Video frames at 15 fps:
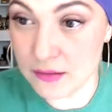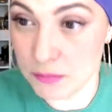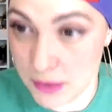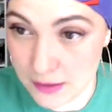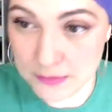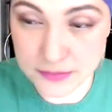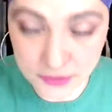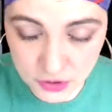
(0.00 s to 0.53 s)

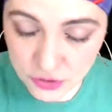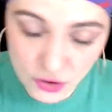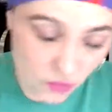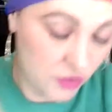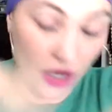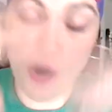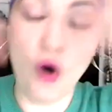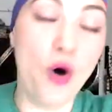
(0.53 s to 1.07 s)
but you know,
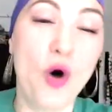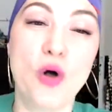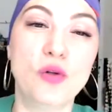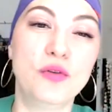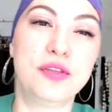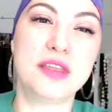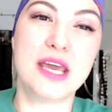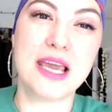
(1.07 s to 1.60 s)
the whole
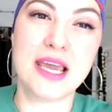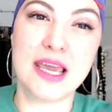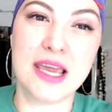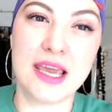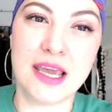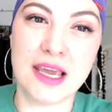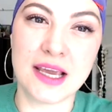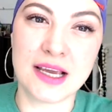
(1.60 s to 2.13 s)

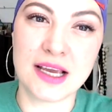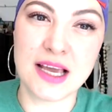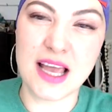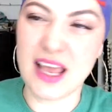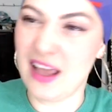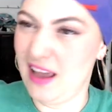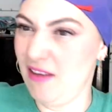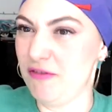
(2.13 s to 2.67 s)
thing,
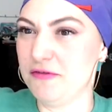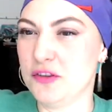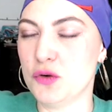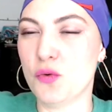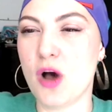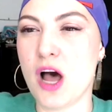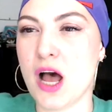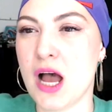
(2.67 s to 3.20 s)
if you
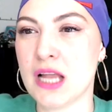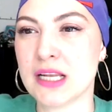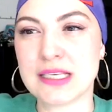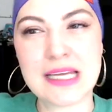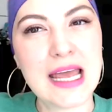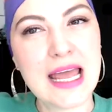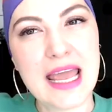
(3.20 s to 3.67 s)
want.